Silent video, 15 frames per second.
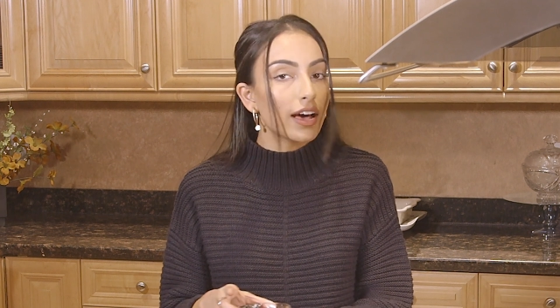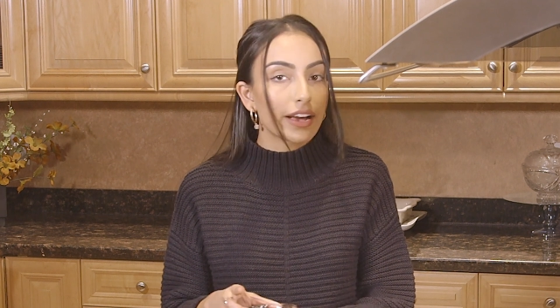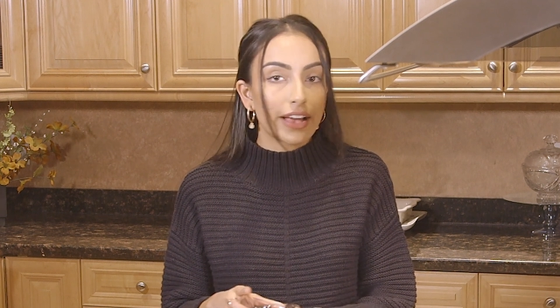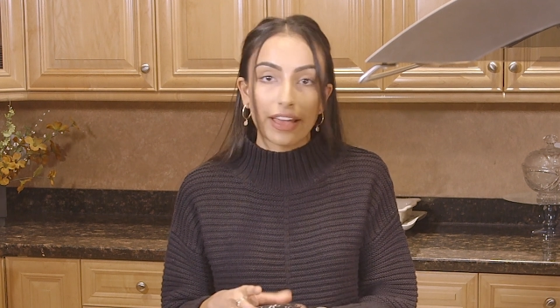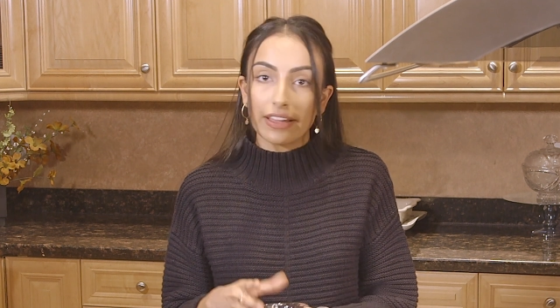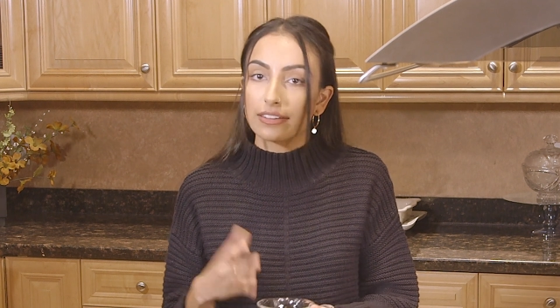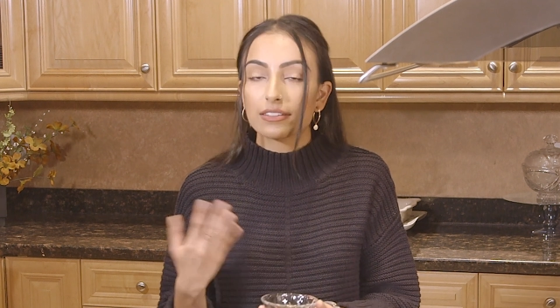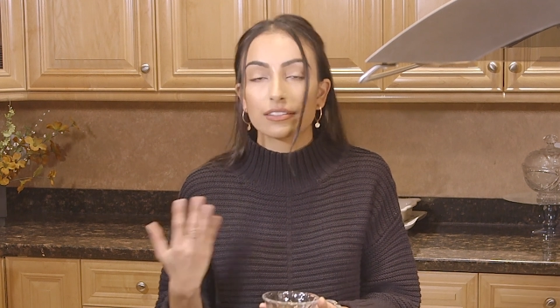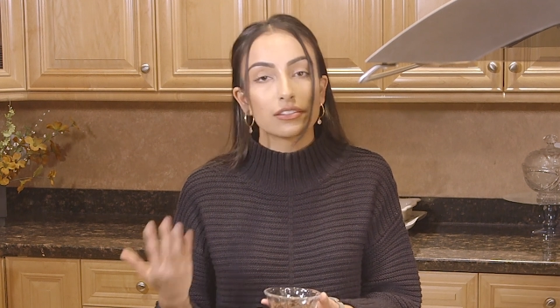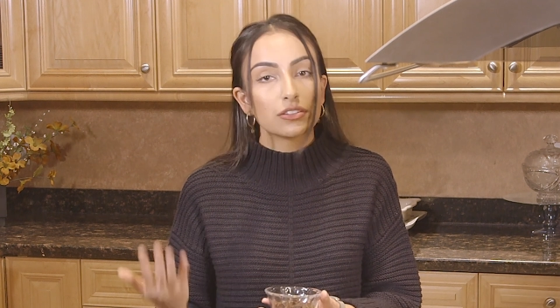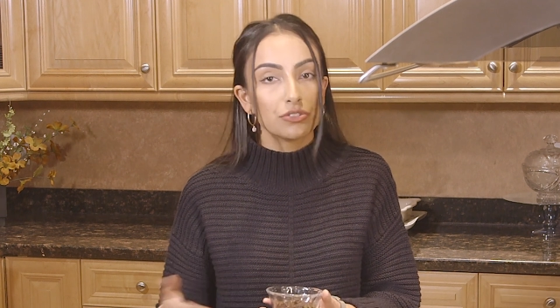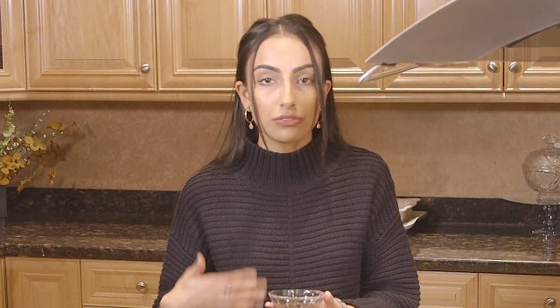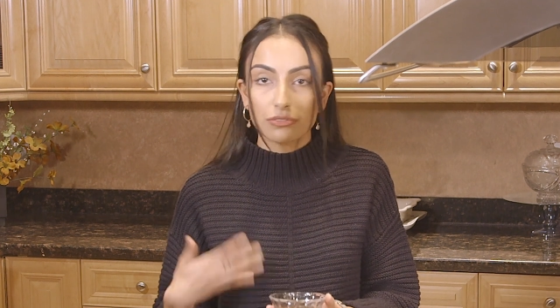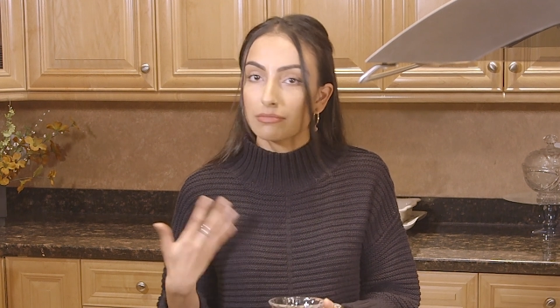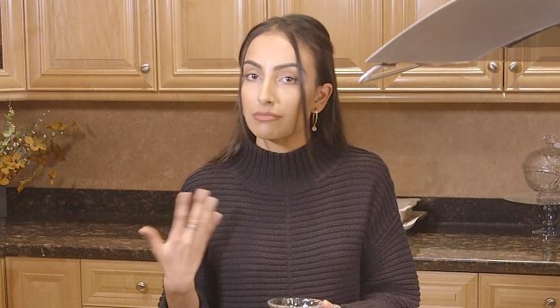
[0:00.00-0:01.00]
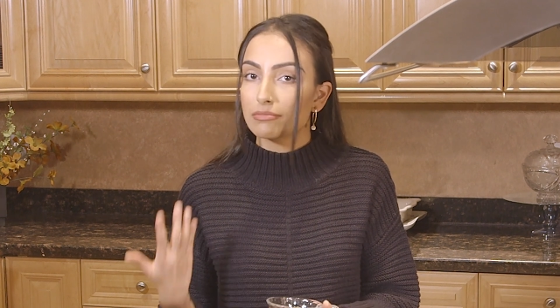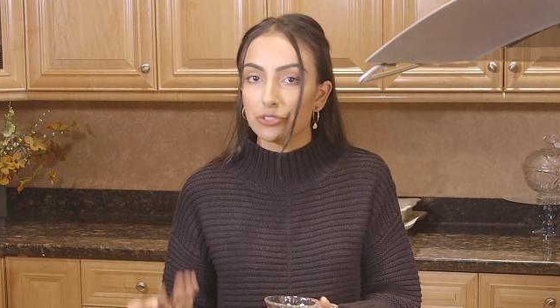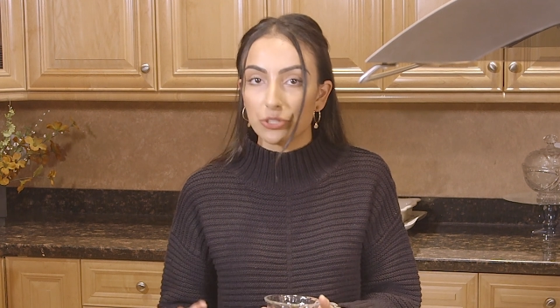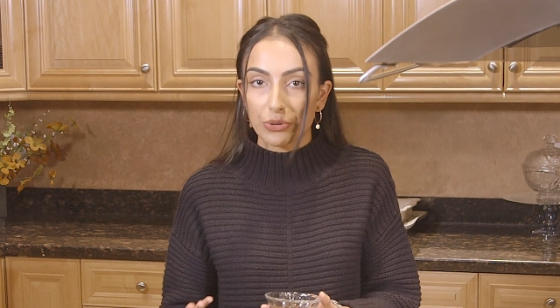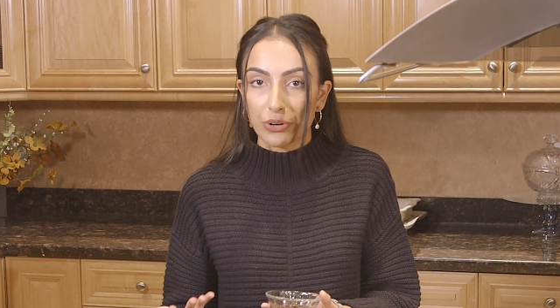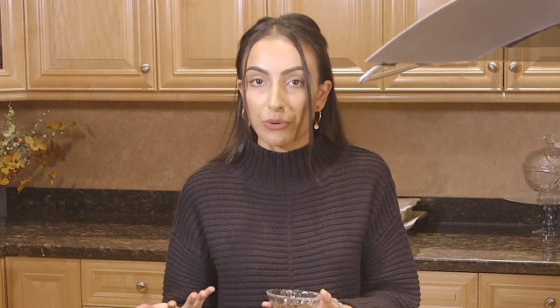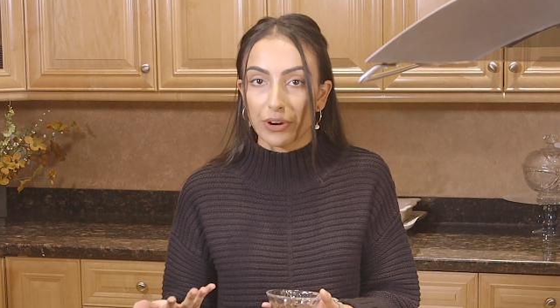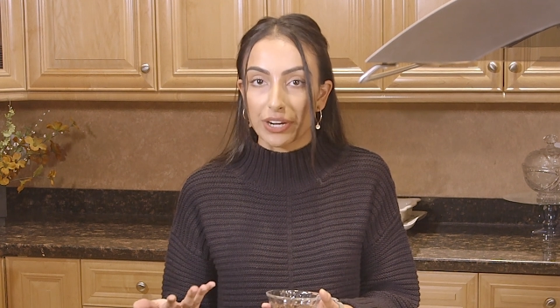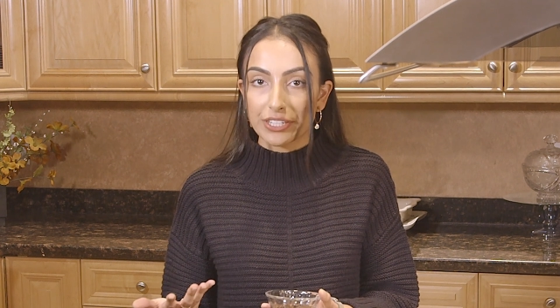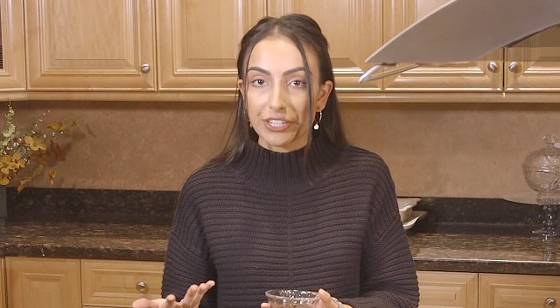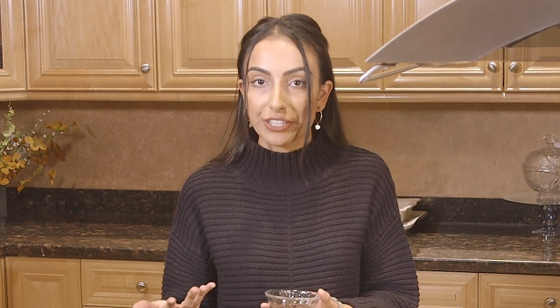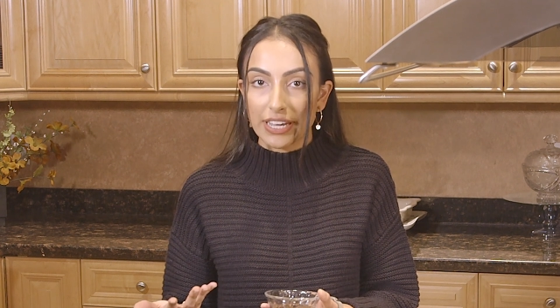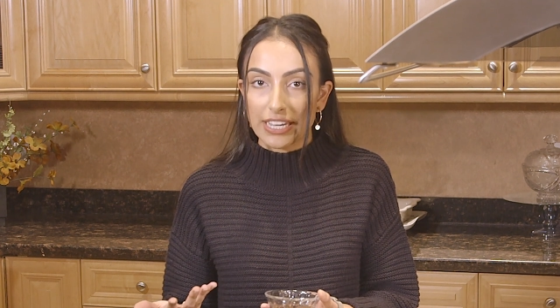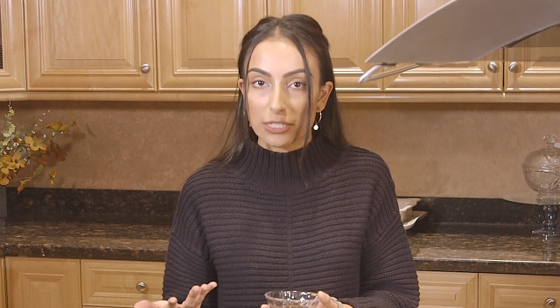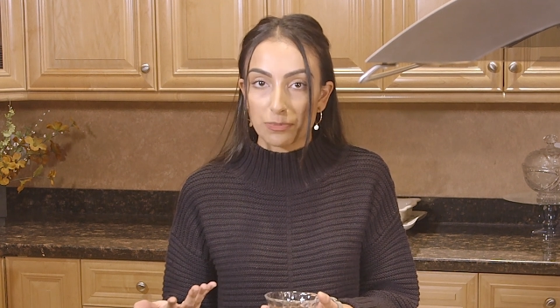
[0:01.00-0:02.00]
Again, do it according to
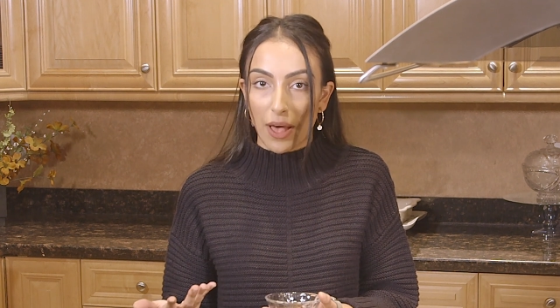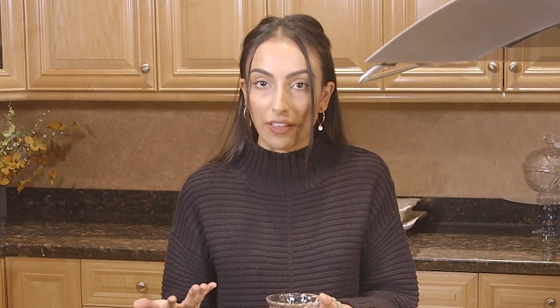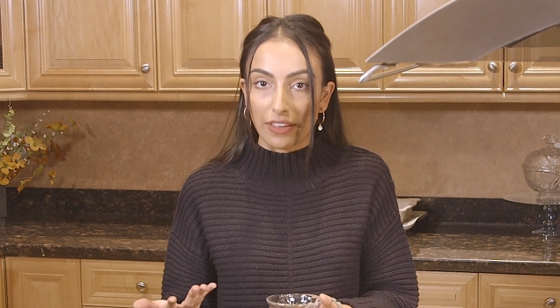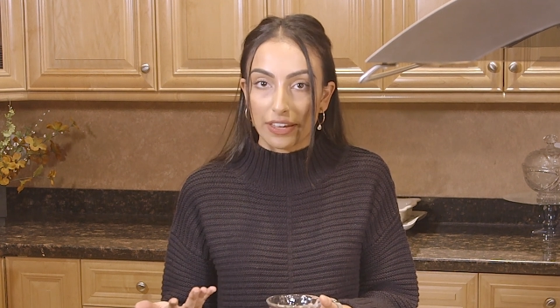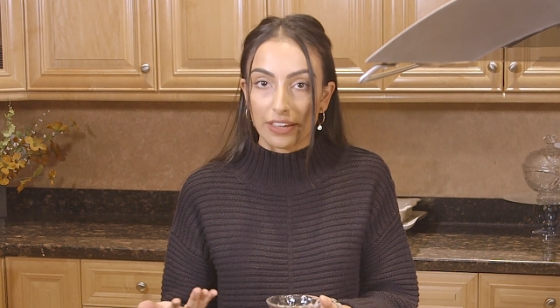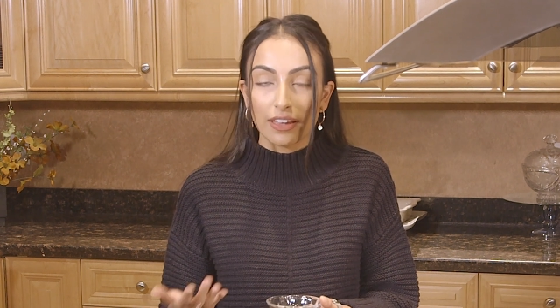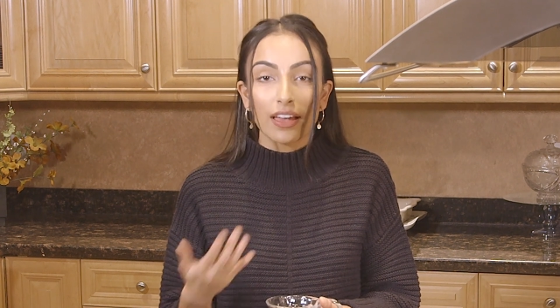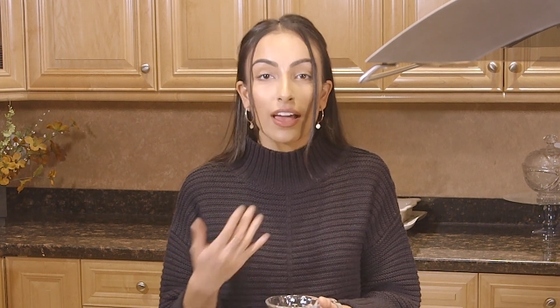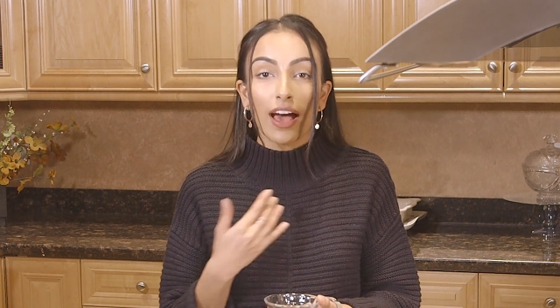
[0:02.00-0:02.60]
your taste palette.